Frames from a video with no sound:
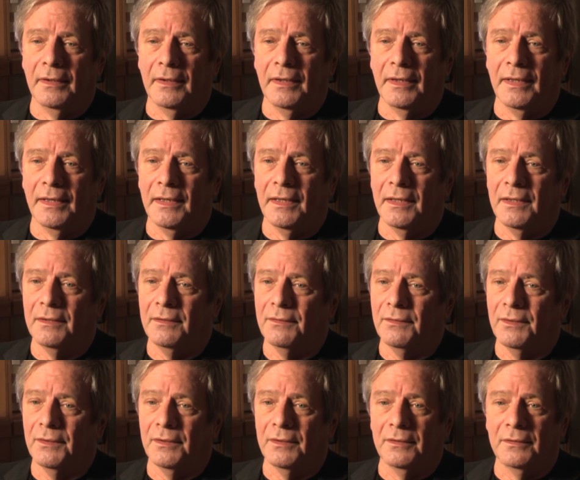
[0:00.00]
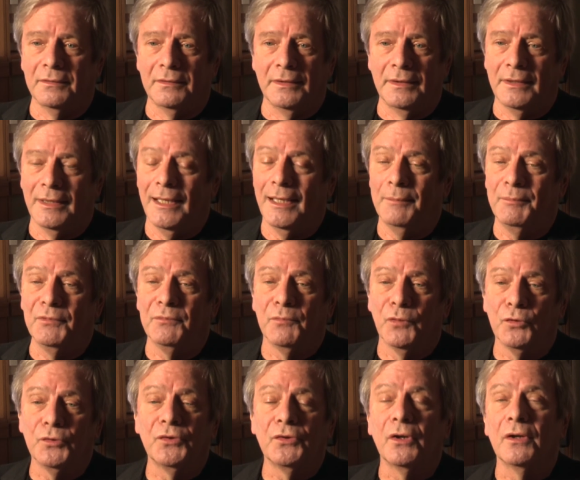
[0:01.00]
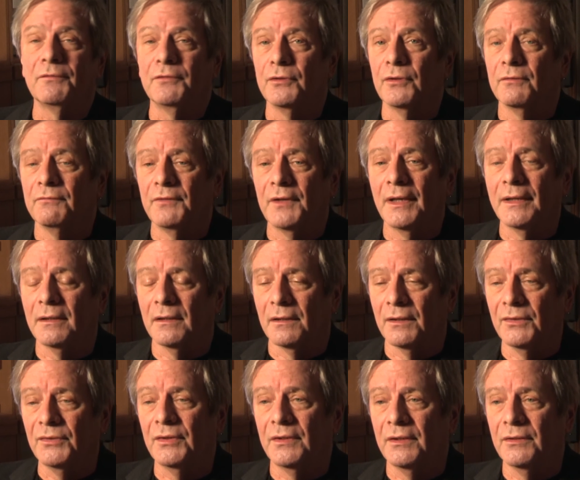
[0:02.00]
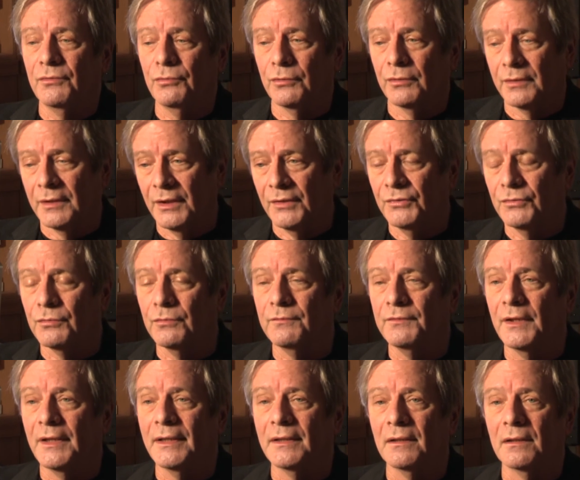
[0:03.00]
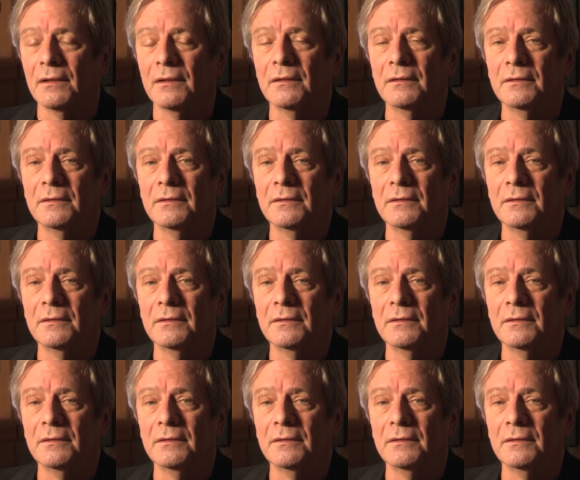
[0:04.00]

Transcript: And uh, it happened most often on vinyl, listening to orchestral vinyl.